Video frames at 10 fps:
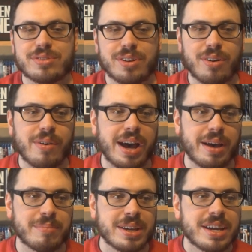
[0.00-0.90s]

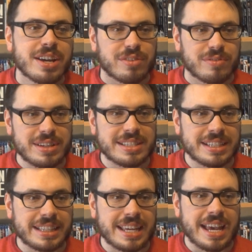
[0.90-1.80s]
So
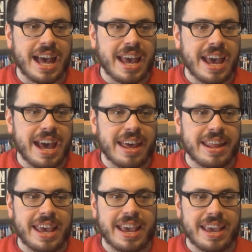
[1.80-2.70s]
recently, I had
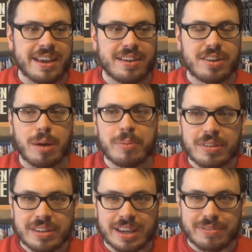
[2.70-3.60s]
a couple
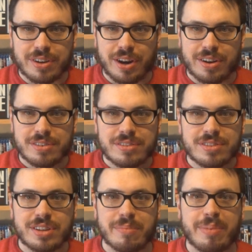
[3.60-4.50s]
of gift
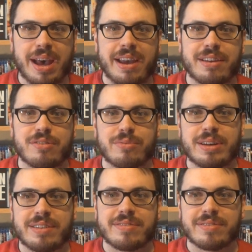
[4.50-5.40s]
cards combined
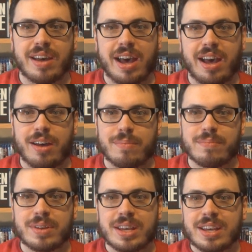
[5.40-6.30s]
with some